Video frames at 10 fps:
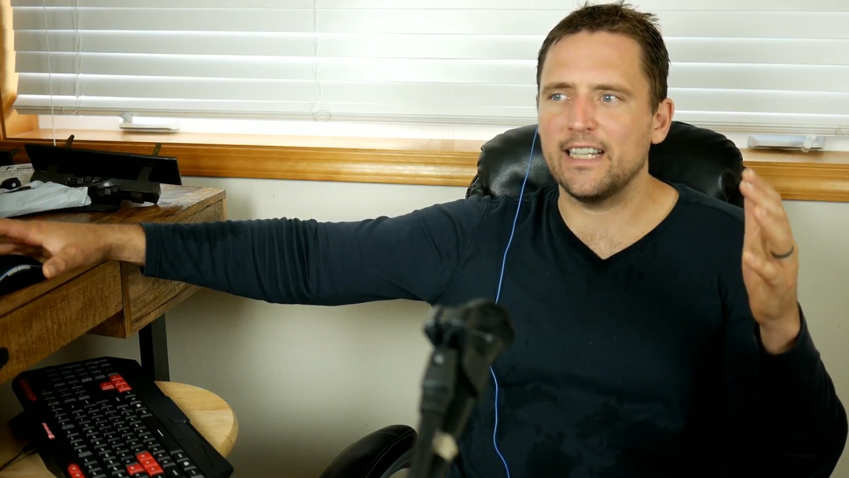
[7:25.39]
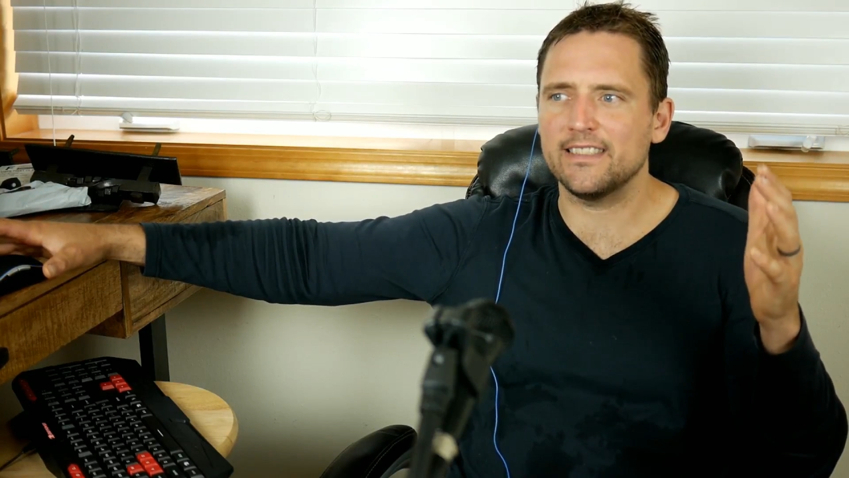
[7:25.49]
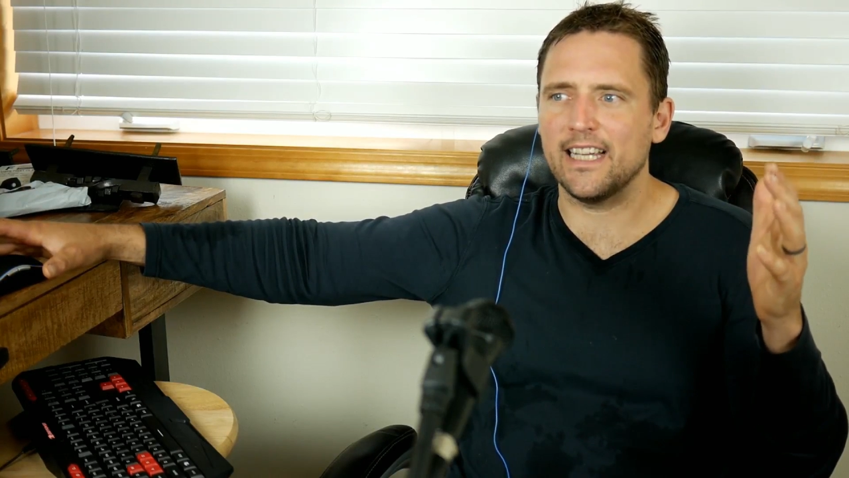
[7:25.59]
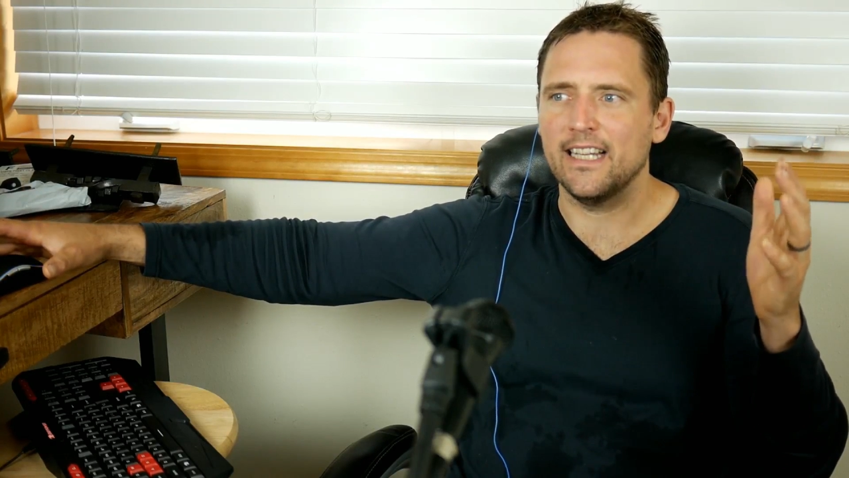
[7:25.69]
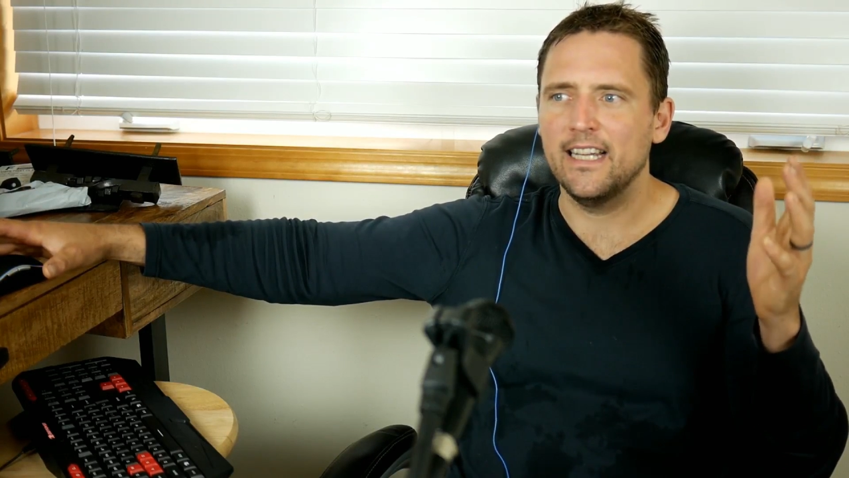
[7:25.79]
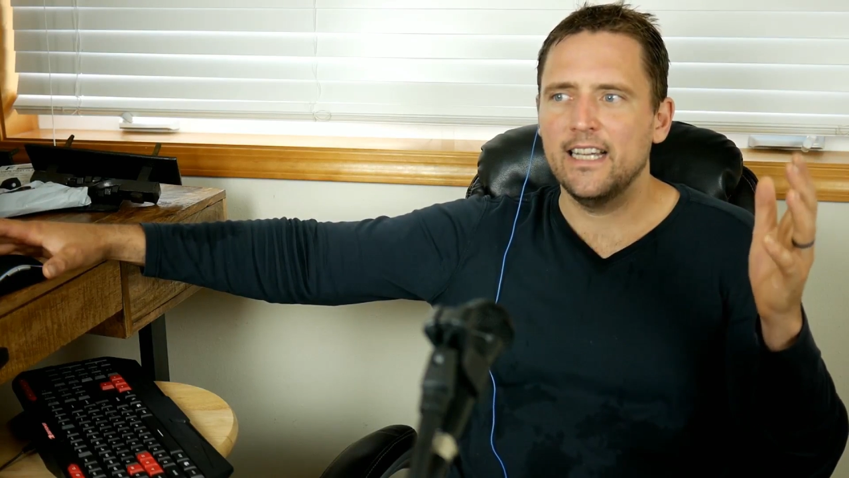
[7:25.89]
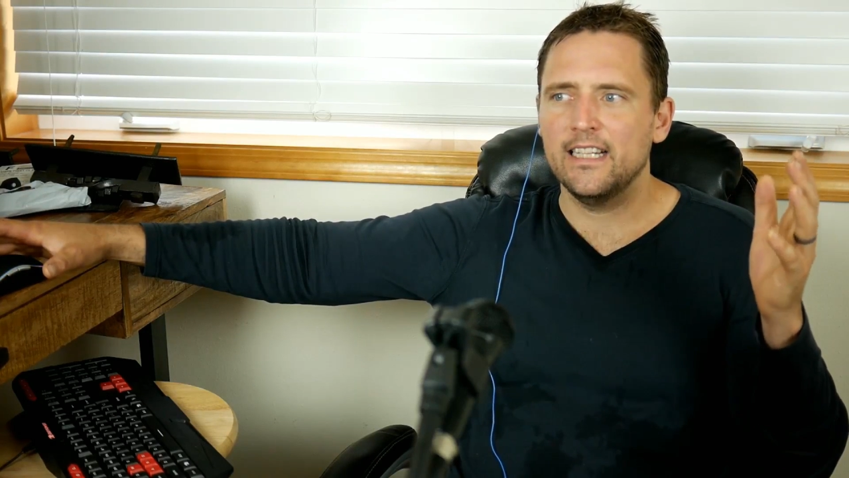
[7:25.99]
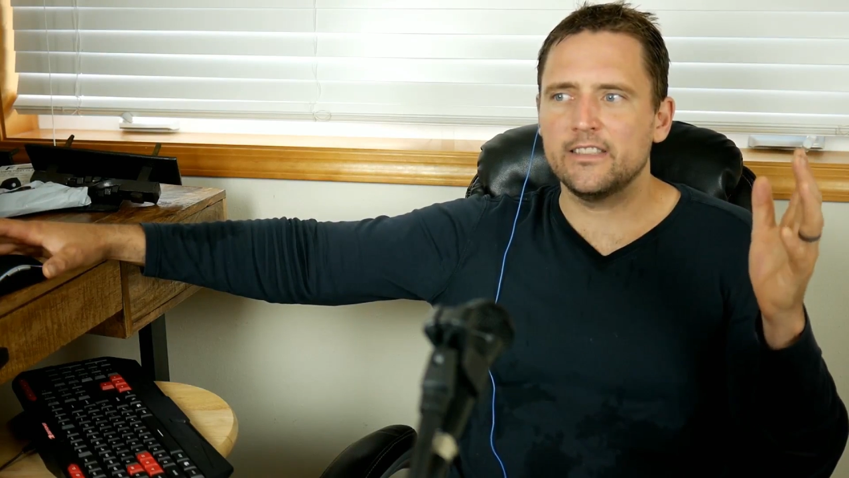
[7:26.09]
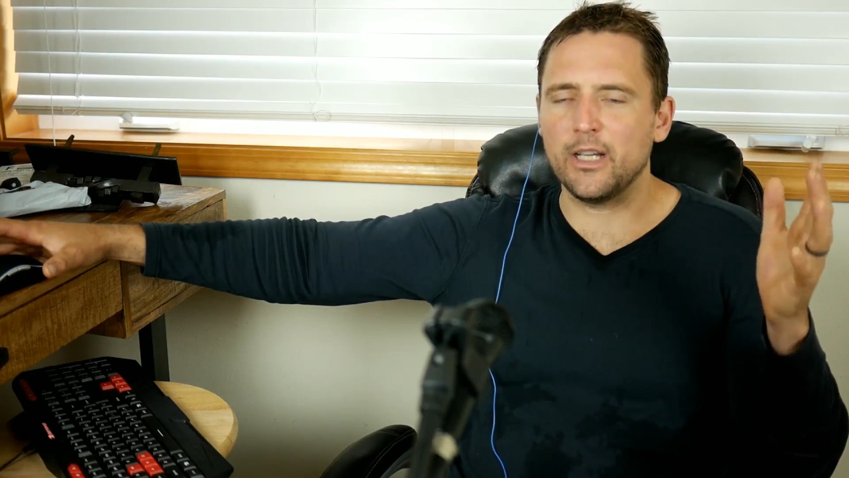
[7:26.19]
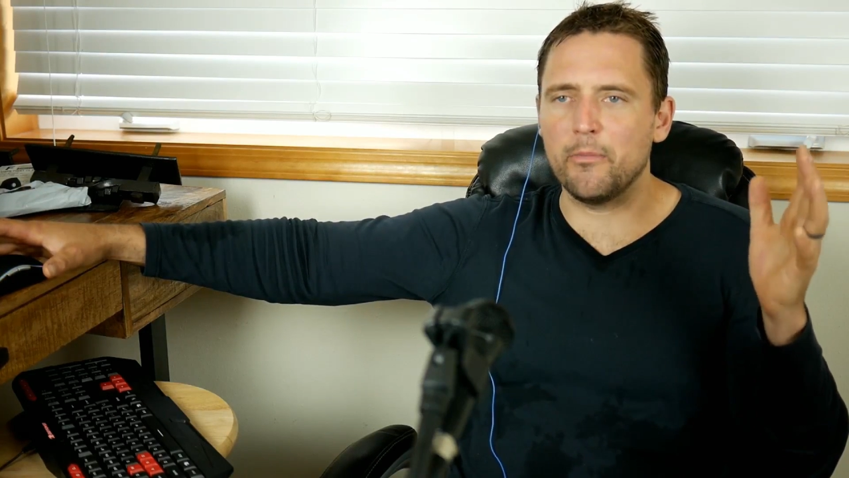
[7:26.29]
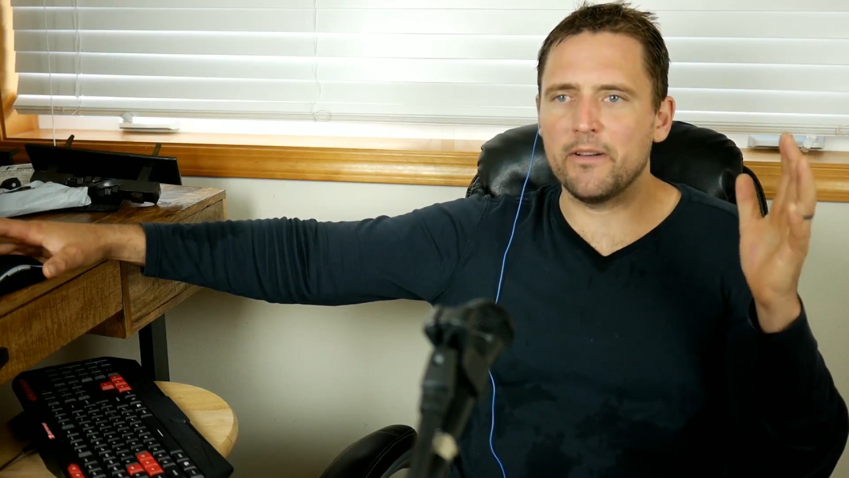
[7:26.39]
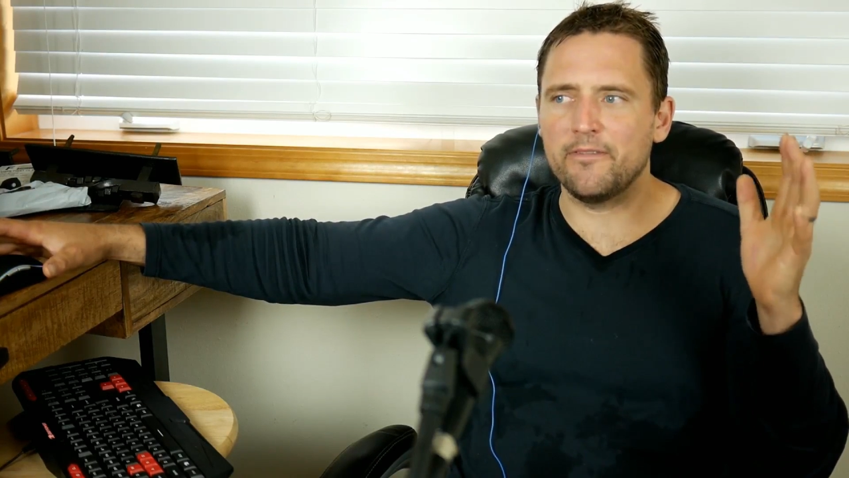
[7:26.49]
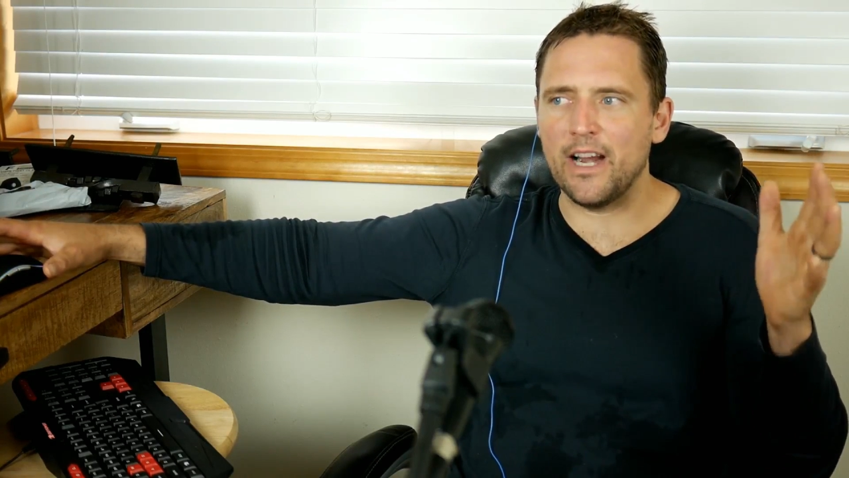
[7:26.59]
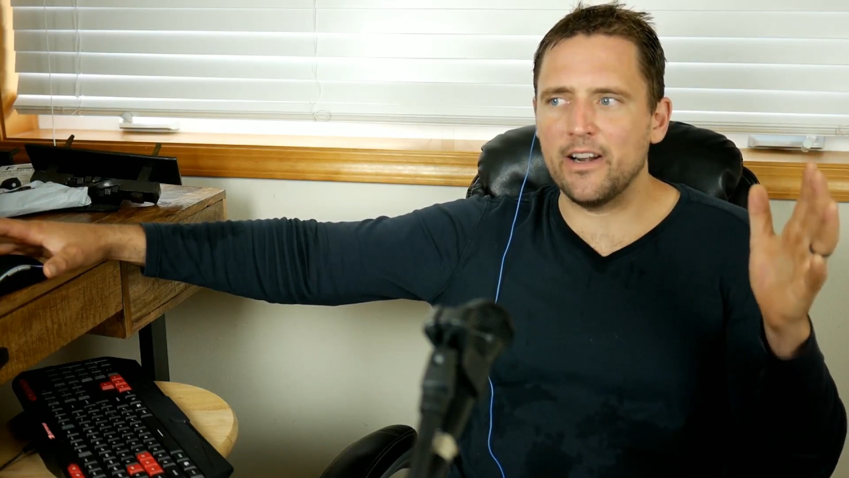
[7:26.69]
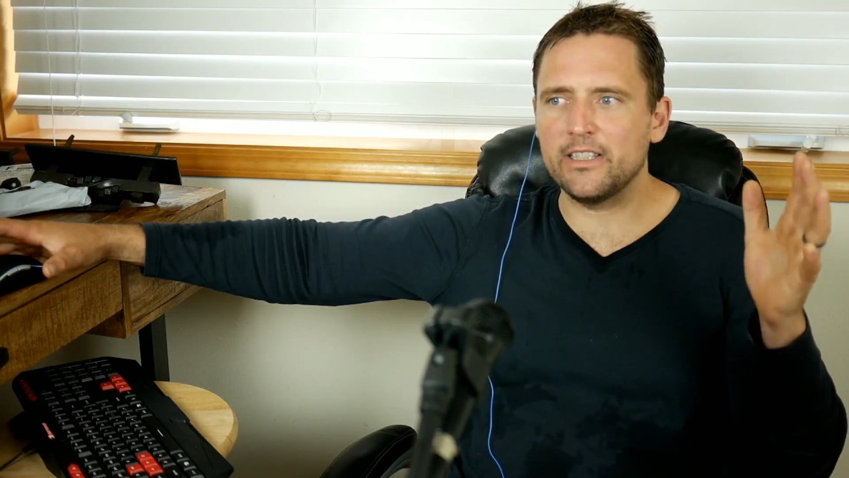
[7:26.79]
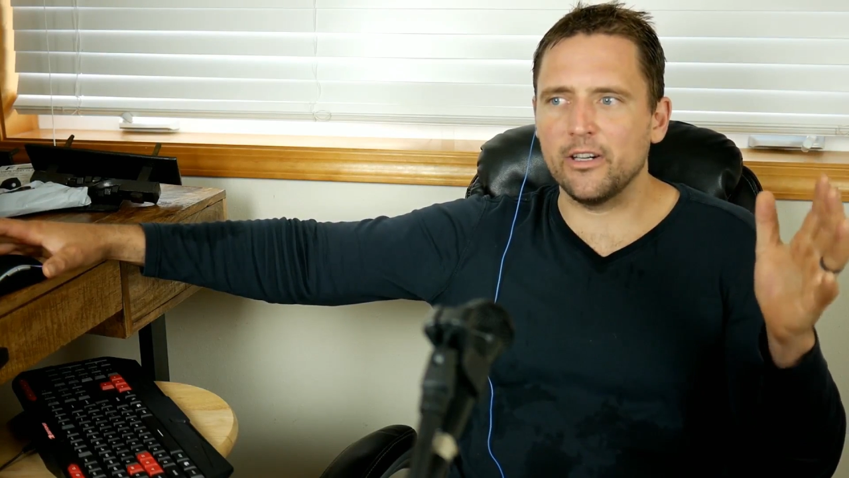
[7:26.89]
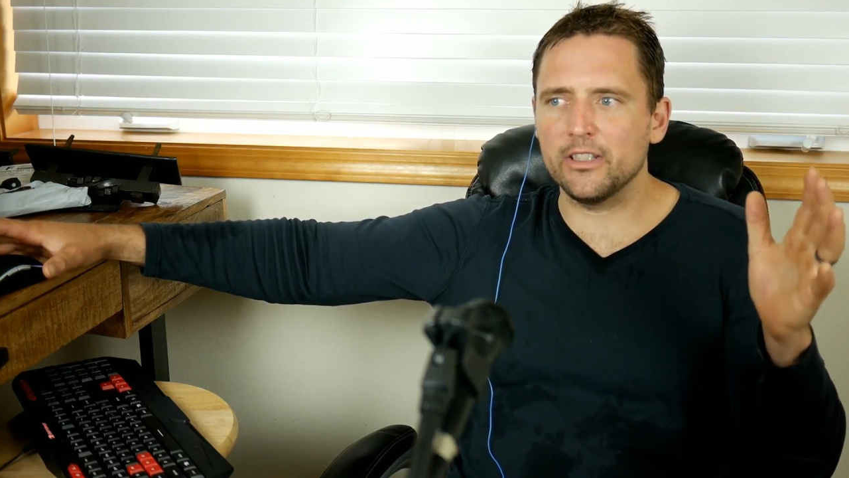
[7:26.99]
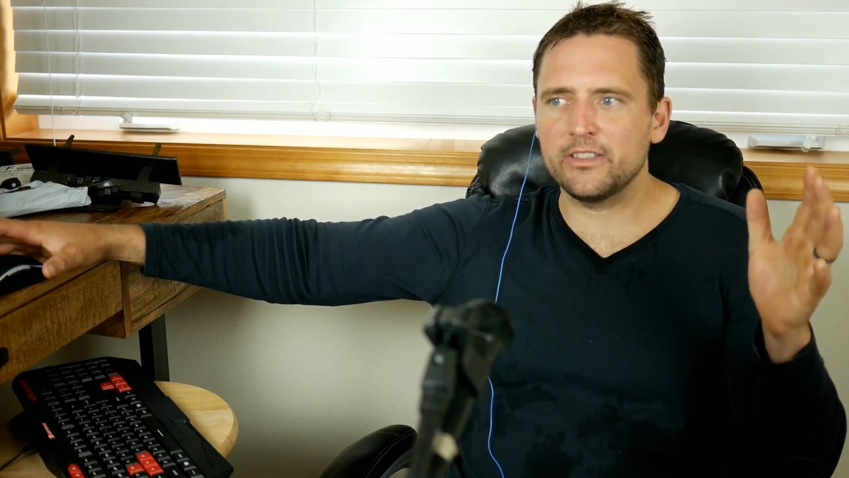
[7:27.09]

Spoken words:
It's like someone very close